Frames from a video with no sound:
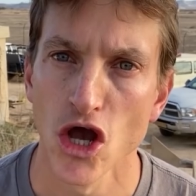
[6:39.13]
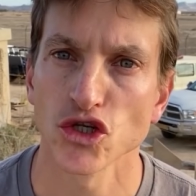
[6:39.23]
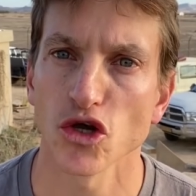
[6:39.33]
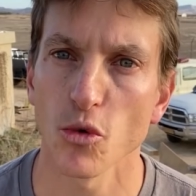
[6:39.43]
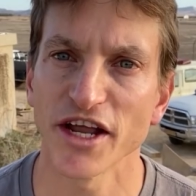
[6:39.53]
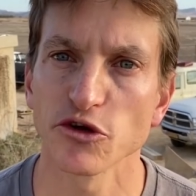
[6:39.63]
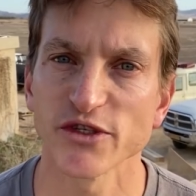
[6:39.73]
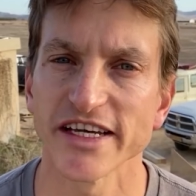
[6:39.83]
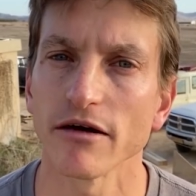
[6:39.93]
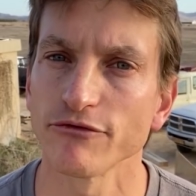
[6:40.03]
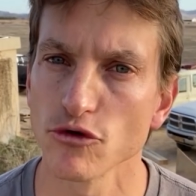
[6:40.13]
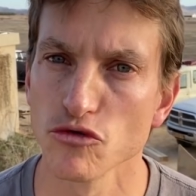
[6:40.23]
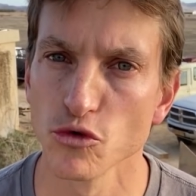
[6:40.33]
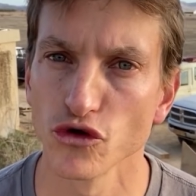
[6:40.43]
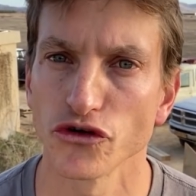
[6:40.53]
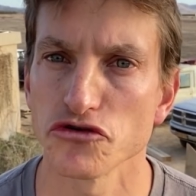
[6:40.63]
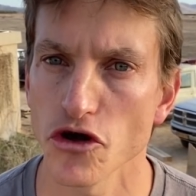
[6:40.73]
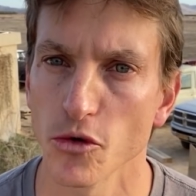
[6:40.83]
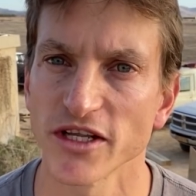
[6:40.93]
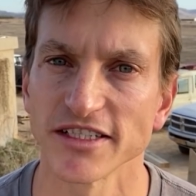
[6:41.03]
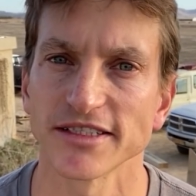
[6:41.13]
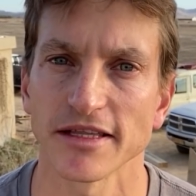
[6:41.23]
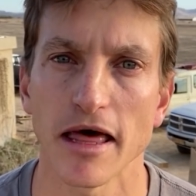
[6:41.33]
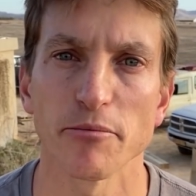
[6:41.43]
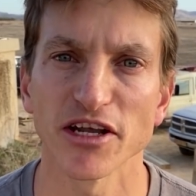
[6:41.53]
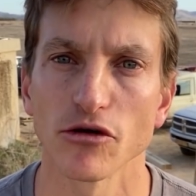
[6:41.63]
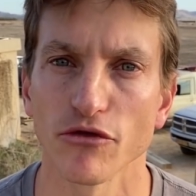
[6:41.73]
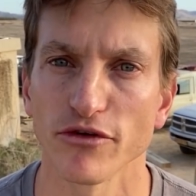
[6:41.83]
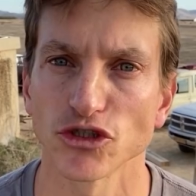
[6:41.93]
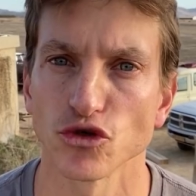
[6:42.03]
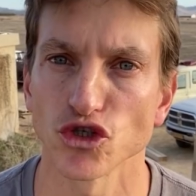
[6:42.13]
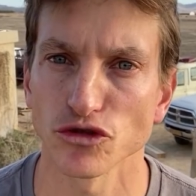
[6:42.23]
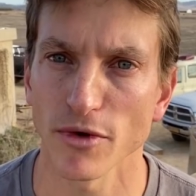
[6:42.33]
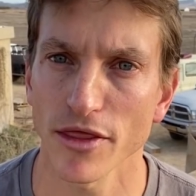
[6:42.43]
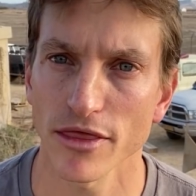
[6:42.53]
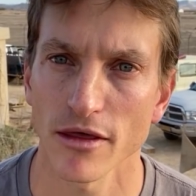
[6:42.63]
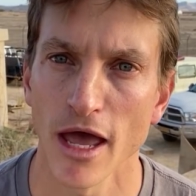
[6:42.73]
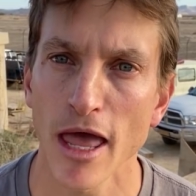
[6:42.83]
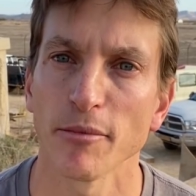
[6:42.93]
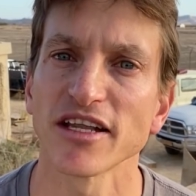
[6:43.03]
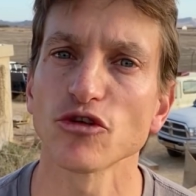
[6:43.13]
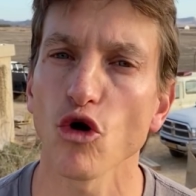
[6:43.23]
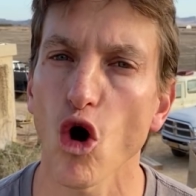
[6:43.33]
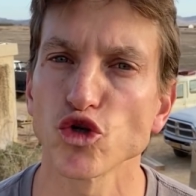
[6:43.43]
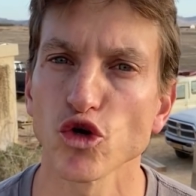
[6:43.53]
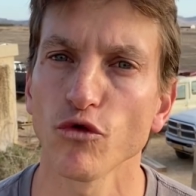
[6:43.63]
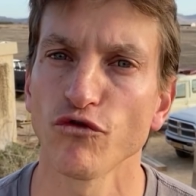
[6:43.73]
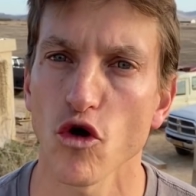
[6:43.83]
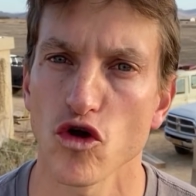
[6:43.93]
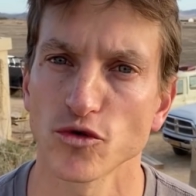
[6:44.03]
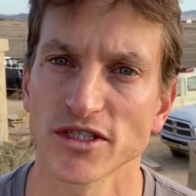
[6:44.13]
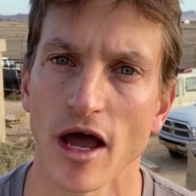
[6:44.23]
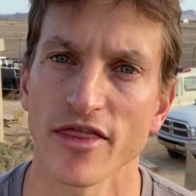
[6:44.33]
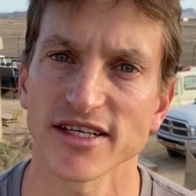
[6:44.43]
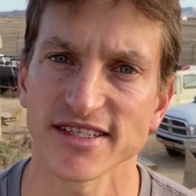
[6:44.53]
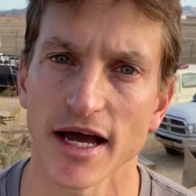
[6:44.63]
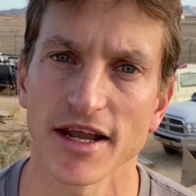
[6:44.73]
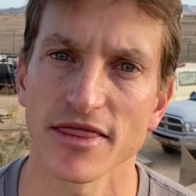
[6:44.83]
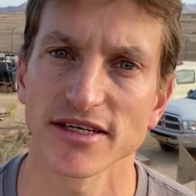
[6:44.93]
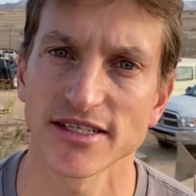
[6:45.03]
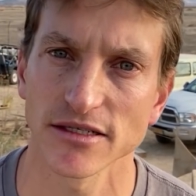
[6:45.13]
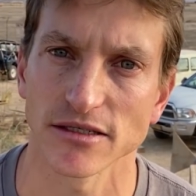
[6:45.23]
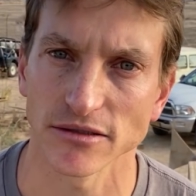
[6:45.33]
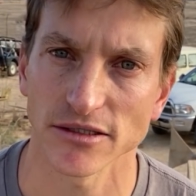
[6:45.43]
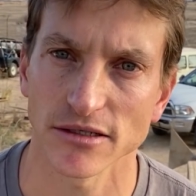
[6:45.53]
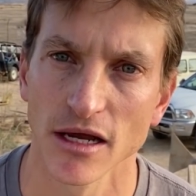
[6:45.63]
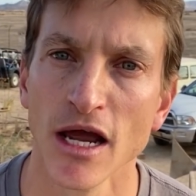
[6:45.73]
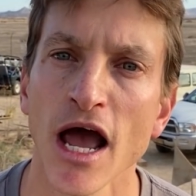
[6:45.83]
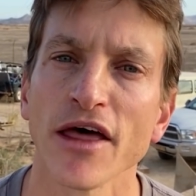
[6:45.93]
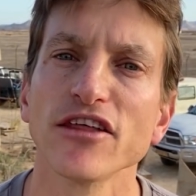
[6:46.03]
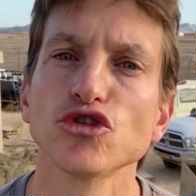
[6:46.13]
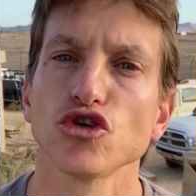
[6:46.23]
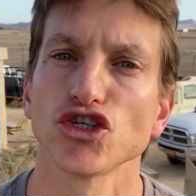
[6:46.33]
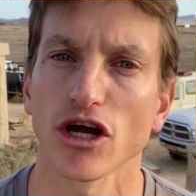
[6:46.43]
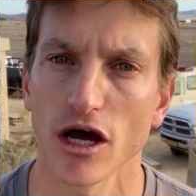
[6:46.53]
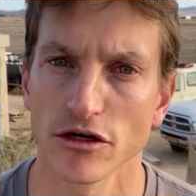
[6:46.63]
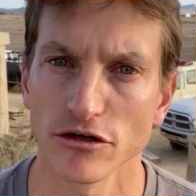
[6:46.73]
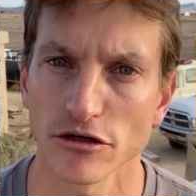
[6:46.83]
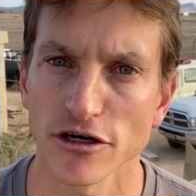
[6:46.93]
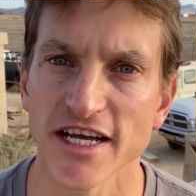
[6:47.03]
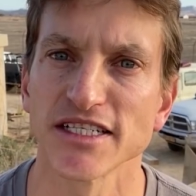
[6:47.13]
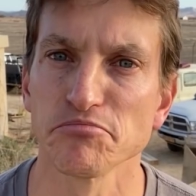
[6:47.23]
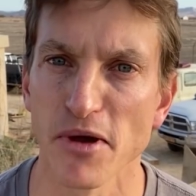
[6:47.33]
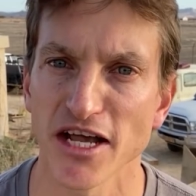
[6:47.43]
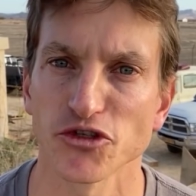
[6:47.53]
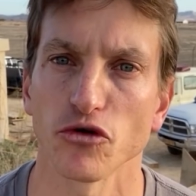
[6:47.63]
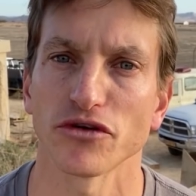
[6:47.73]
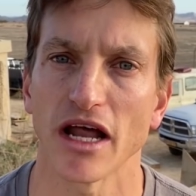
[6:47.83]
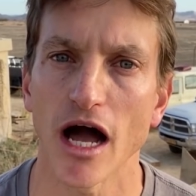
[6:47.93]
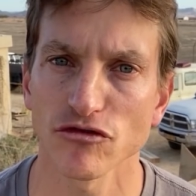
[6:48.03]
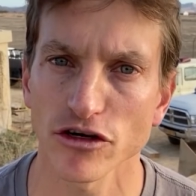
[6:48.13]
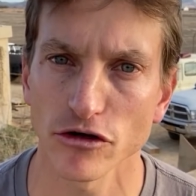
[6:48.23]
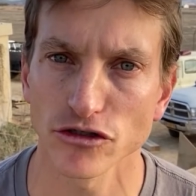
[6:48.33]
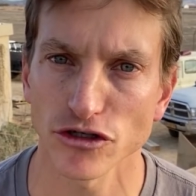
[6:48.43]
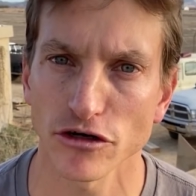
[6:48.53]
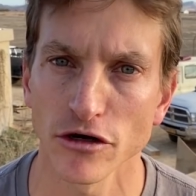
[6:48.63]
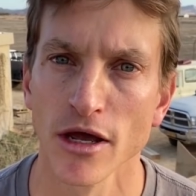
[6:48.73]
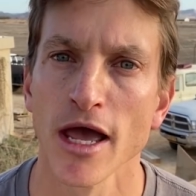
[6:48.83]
so when you see a full moon, you know it is the middle of a Jewish month, but it also follows the sun and the seasons. The Jewish calendar is based on agriculture,